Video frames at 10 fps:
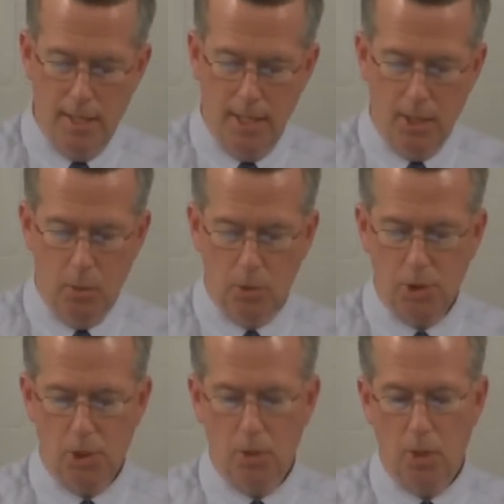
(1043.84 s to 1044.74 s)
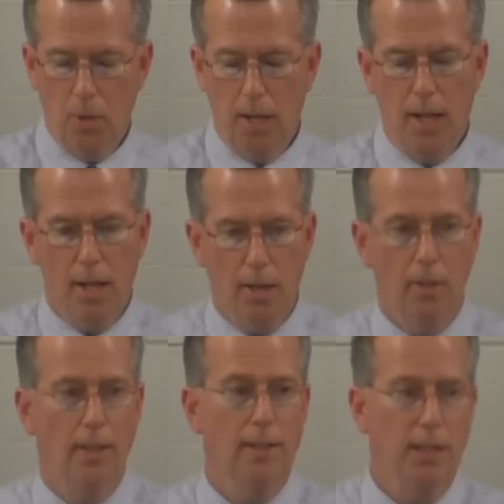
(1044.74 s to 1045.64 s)
and you will still go to
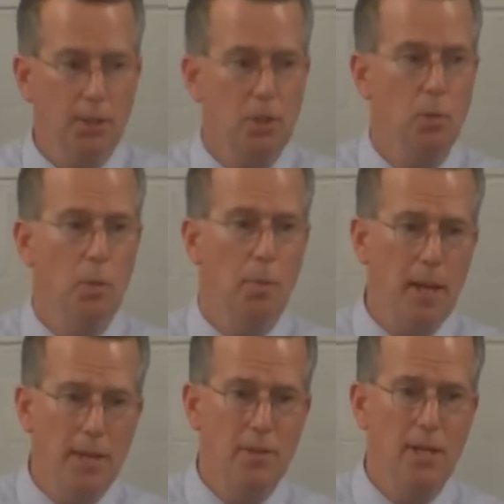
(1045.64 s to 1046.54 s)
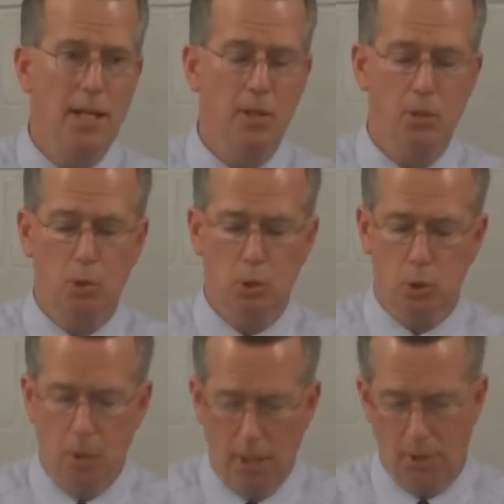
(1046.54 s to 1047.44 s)
hell unless you repent and
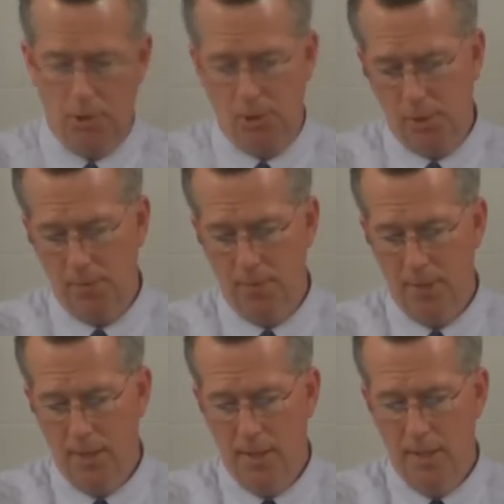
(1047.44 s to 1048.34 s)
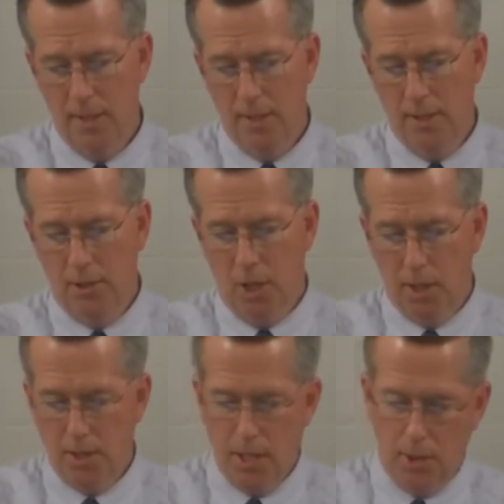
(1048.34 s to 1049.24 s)
trust.
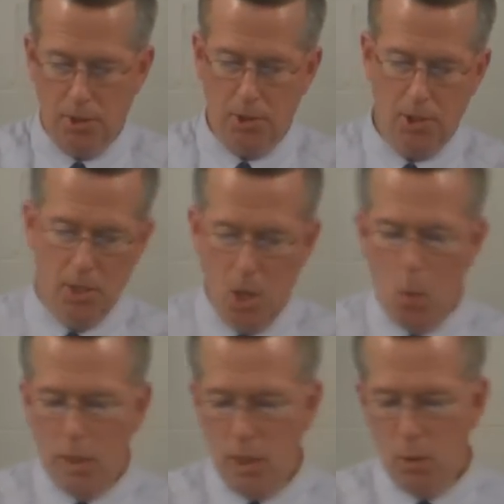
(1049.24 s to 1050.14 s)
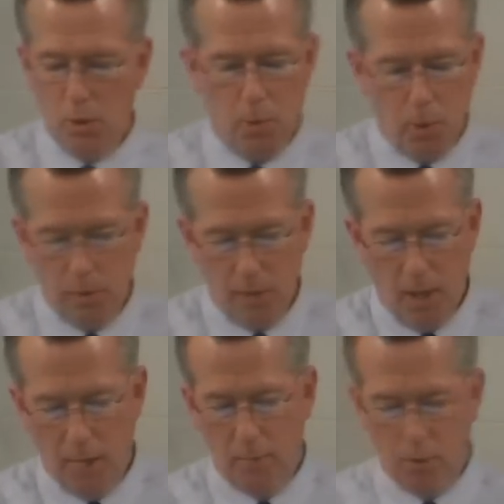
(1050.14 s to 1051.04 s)
John tells us that no one who is born of
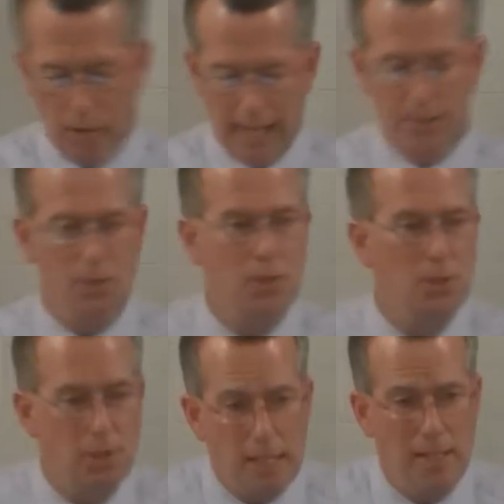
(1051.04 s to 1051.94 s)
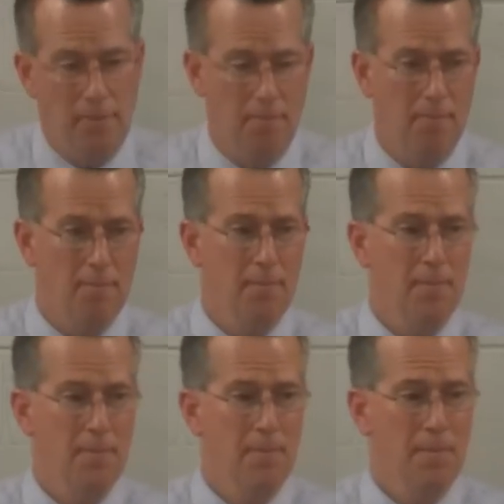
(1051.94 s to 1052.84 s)
God practices sin
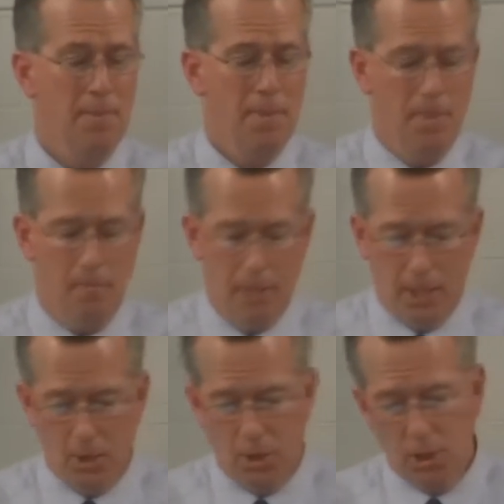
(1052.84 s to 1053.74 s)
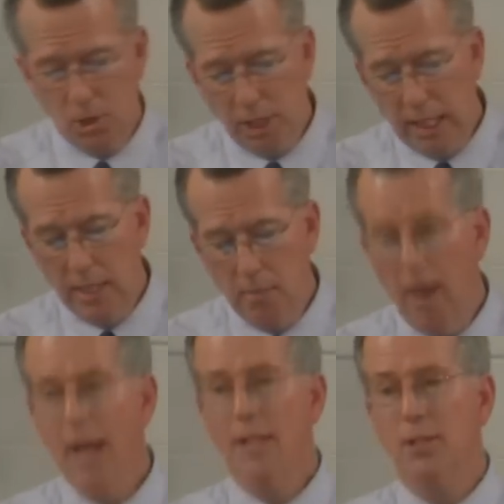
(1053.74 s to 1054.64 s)
because his seed
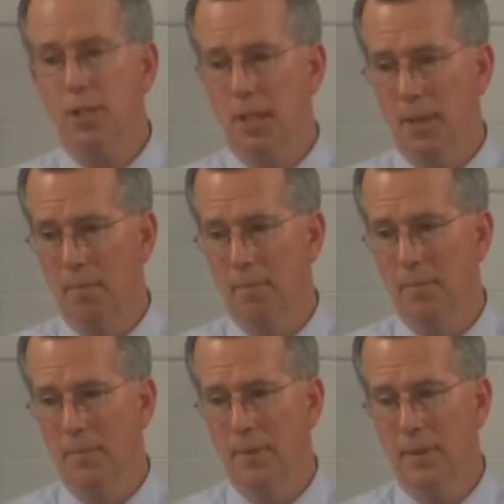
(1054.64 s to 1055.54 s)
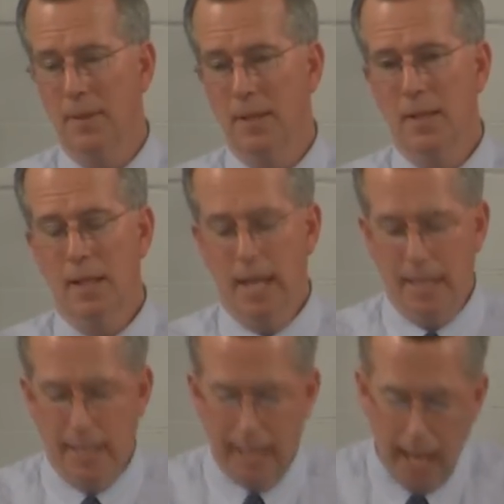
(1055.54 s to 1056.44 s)
abides in him. And
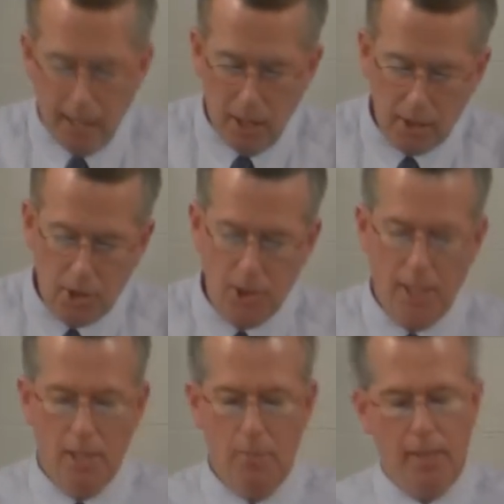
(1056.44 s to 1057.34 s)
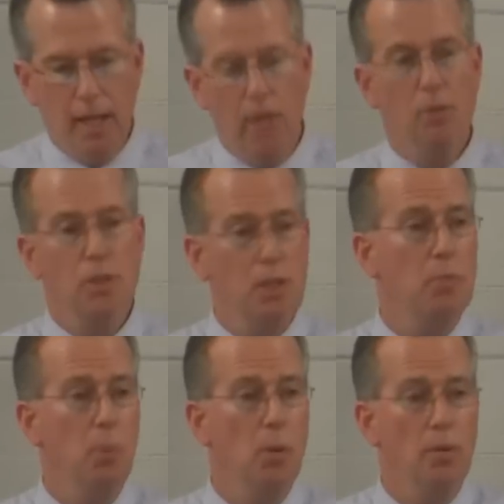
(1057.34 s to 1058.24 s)
he cannot sin because he is
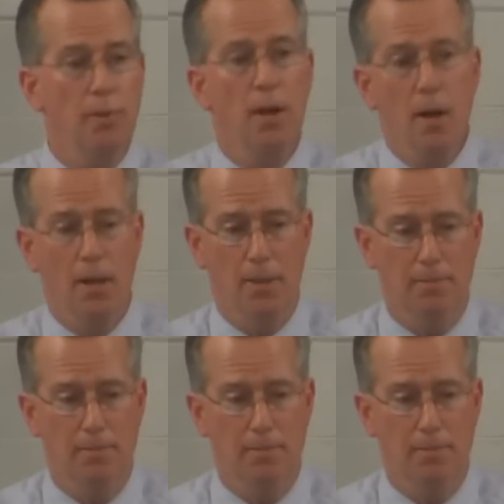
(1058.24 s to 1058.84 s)
born of God.